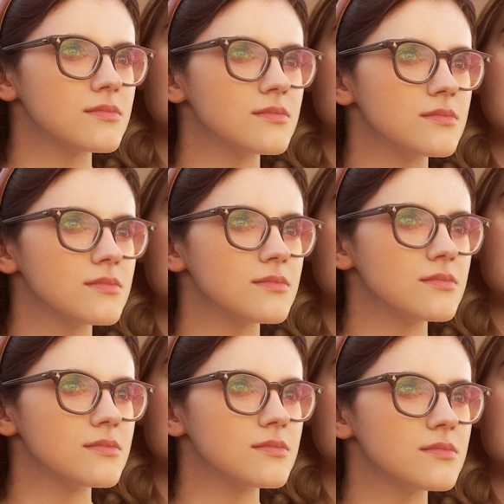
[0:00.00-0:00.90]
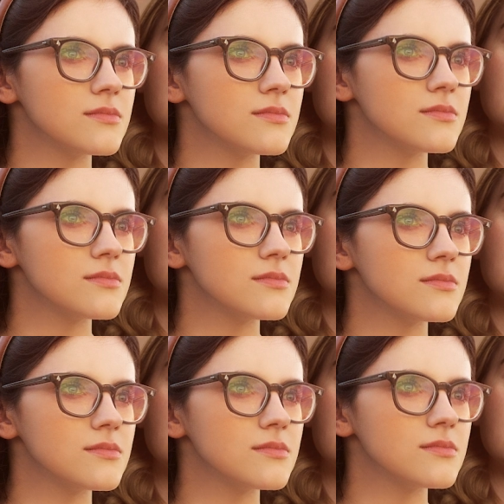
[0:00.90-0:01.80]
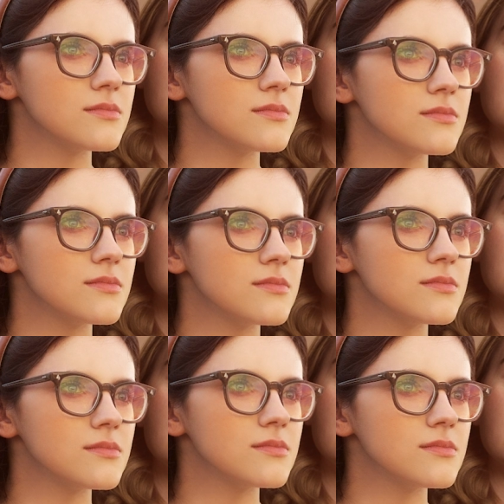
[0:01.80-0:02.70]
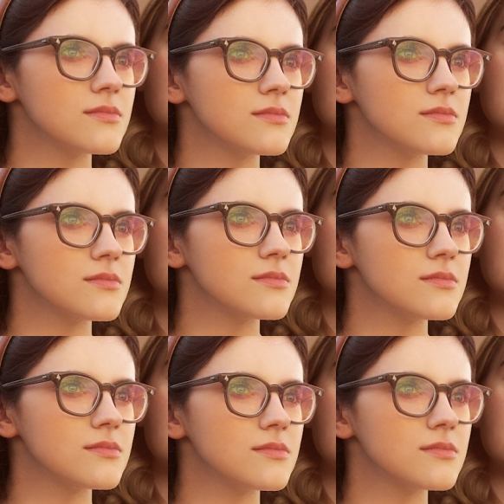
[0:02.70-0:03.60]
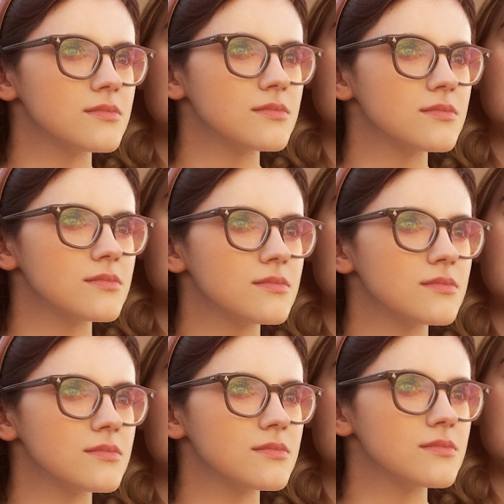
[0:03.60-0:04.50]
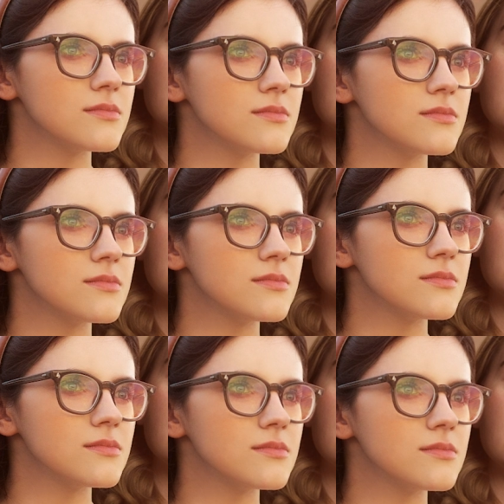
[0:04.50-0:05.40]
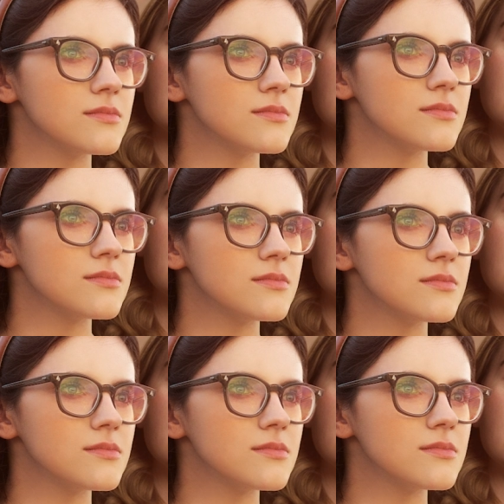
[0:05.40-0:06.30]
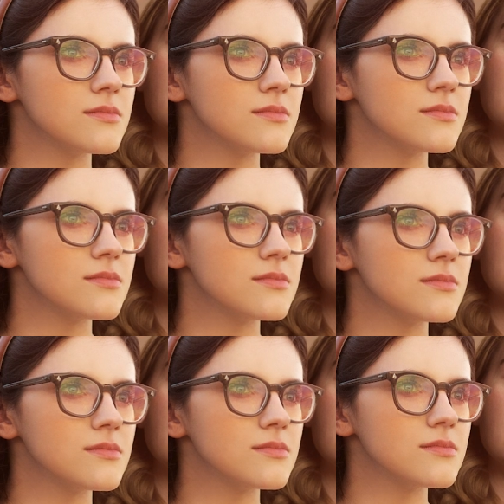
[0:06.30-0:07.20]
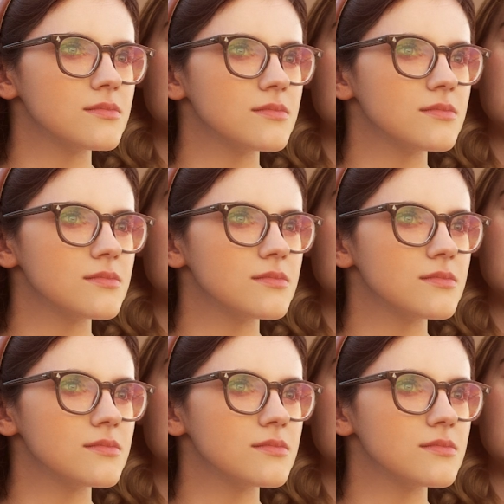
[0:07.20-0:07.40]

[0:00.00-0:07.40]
(silent)